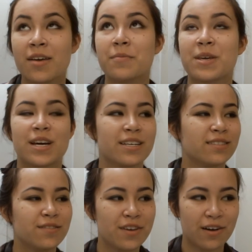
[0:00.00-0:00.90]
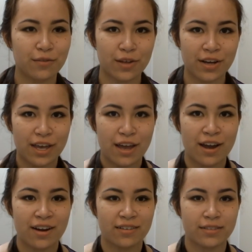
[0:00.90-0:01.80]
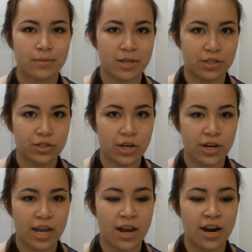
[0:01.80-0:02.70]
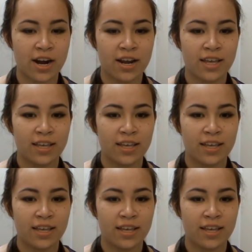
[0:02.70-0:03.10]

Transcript: because if you have long hair, especially dark hair,